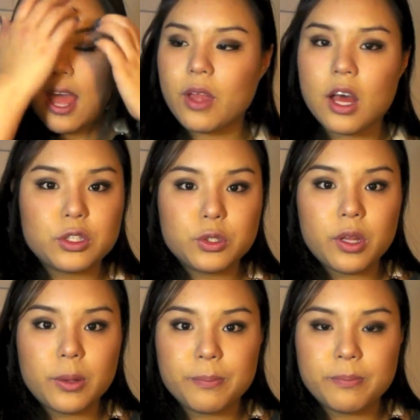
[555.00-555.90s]
I'll do
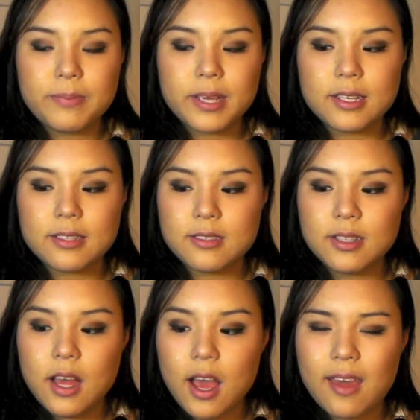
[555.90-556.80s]
them because
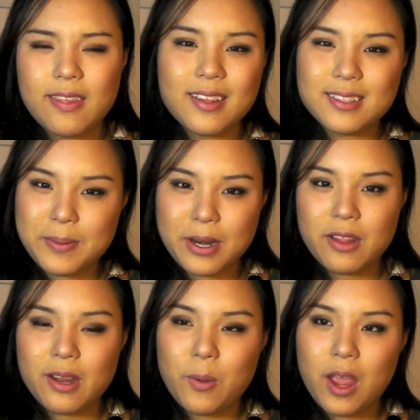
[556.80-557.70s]
I think that's better
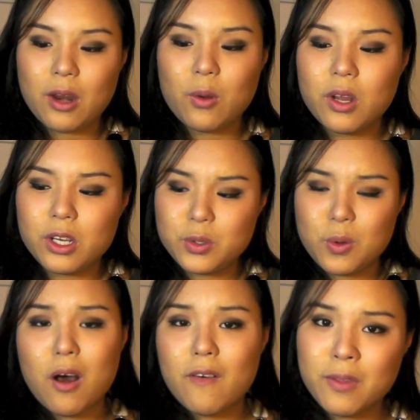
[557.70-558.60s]
than I don't want to do
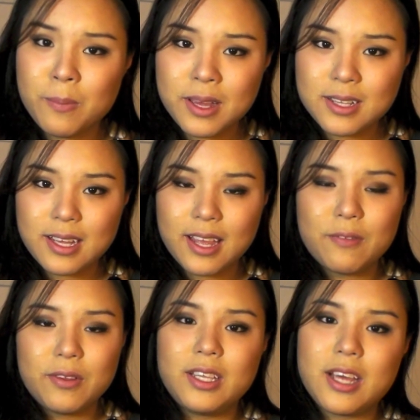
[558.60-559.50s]
all of them because I get
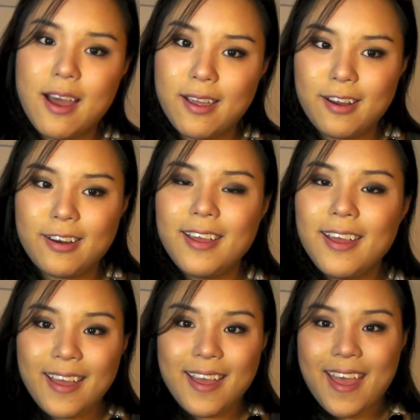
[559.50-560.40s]
really tired
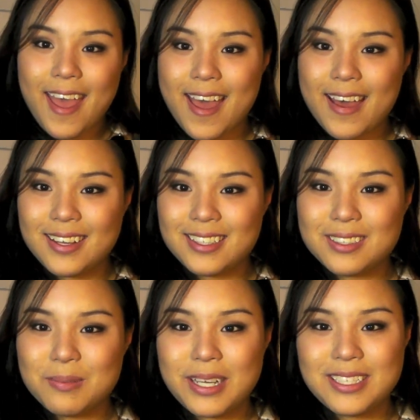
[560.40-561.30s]
and
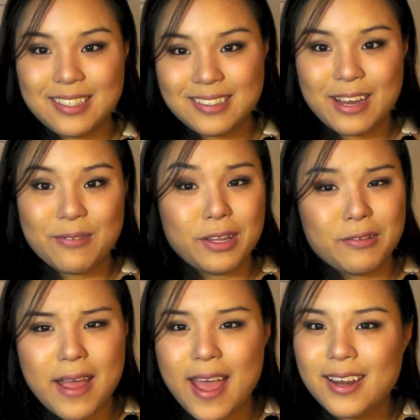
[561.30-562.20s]
my cheeks get really
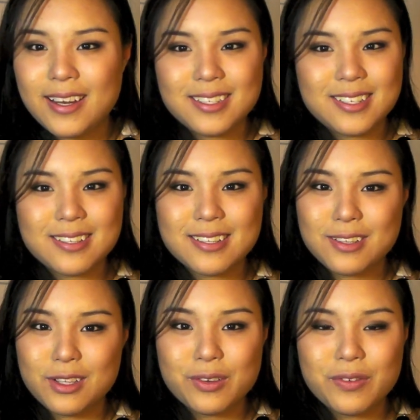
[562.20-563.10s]
red and it just
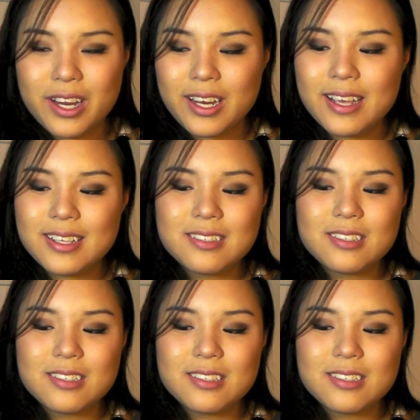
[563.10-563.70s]
doesn't look very nice.